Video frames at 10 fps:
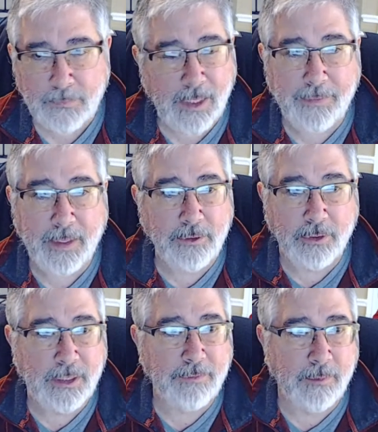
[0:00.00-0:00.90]
And then you
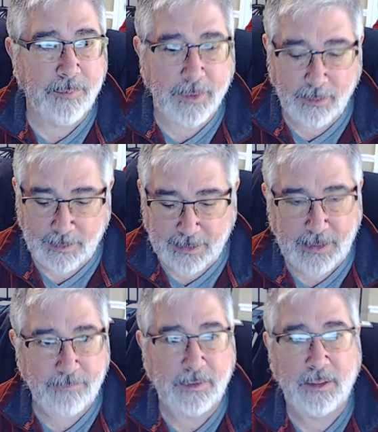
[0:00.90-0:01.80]
could even bring, like,
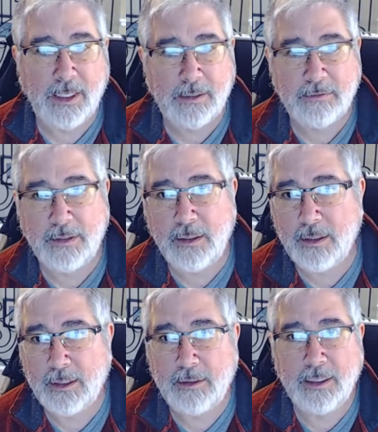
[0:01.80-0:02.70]
even Lex in.
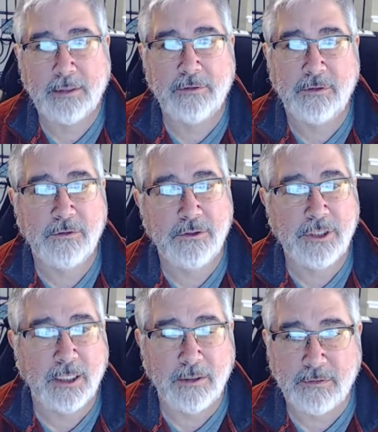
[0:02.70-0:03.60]
Like, Lex is
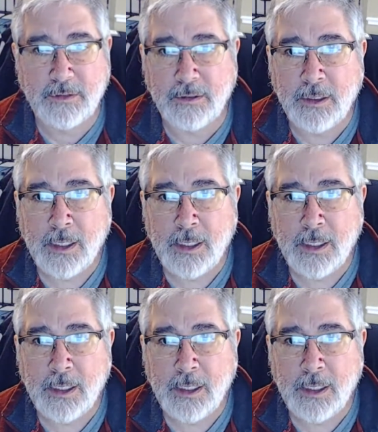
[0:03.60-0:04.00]
jealous and